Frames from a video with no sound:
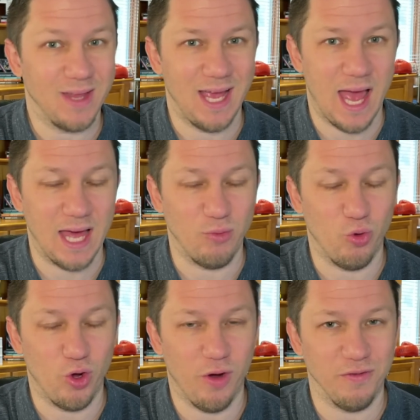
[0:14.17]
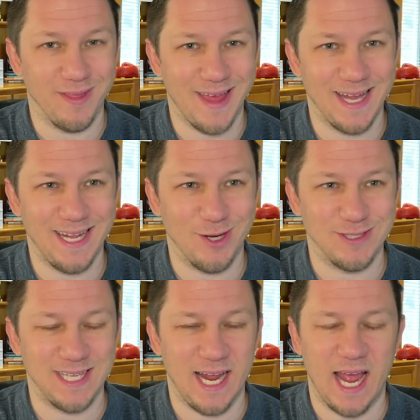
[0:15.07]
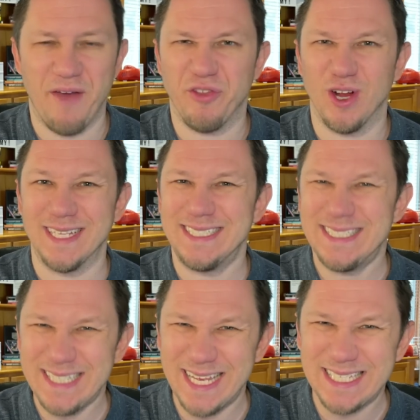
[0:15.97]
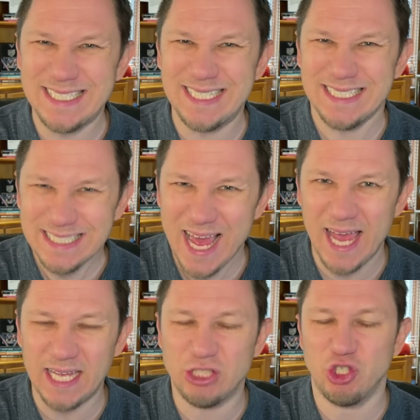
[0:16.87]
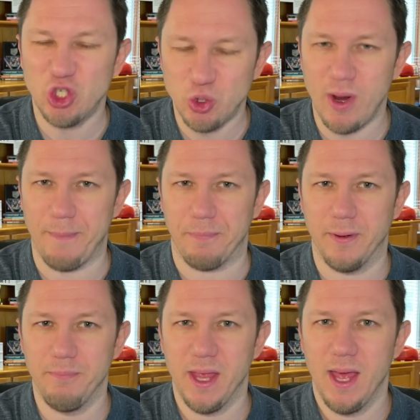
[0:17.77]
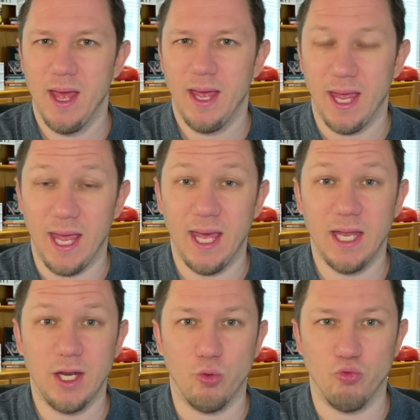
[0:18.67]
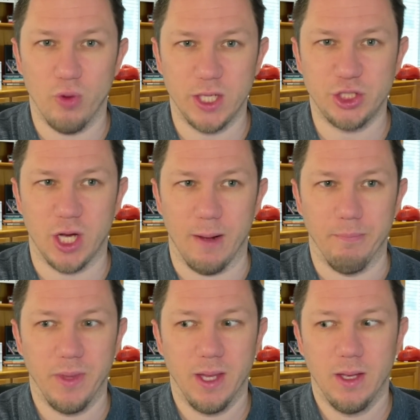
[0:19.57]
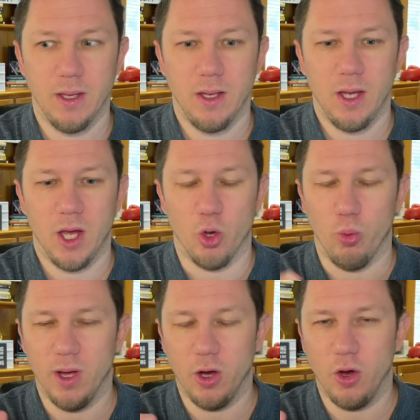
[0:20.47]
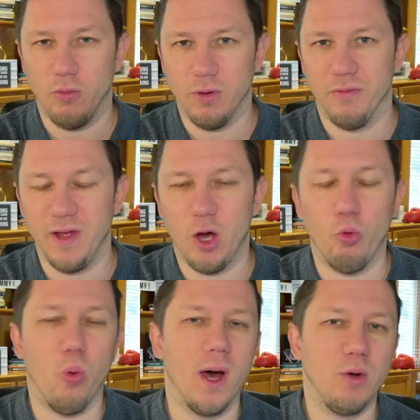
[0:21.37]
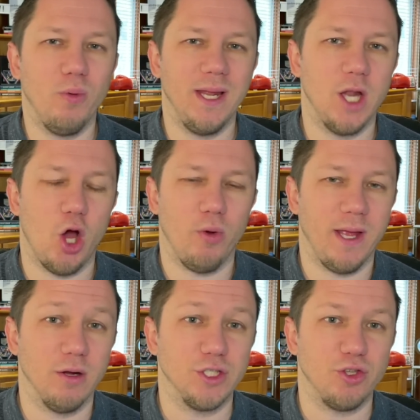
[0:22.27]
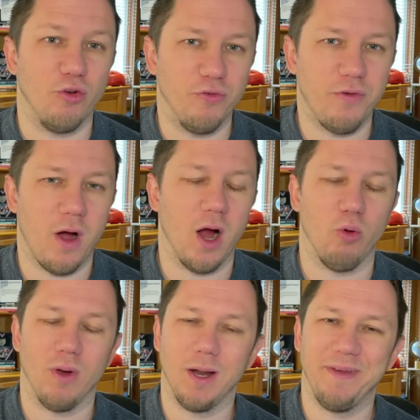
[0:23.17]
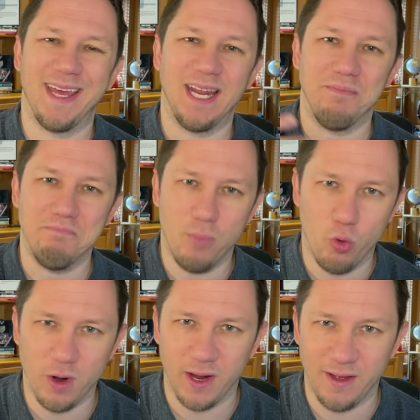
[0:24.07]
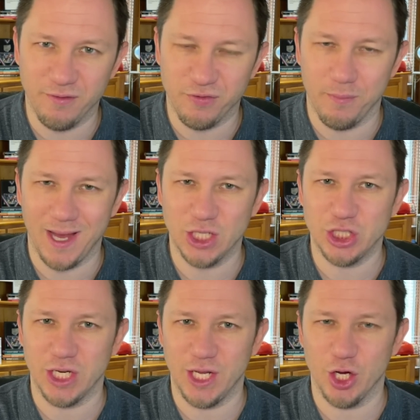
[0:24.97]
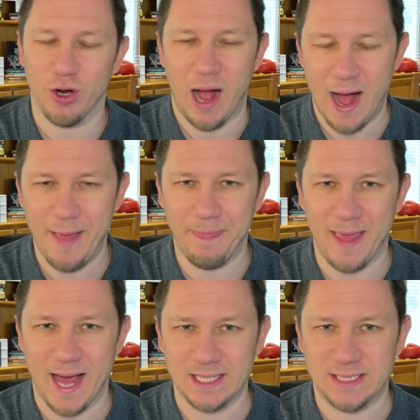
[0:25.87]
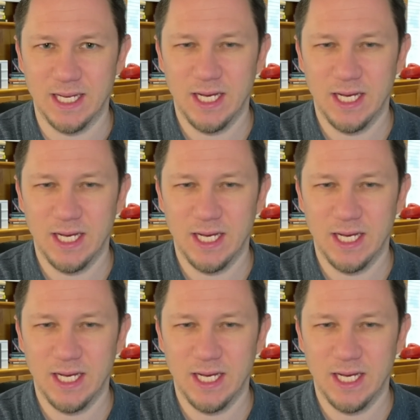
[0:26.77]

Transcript: And we'll go over that here today after a six day trip in Russia. We'll reveal what we know here so far. We're going to be getting more information here on that.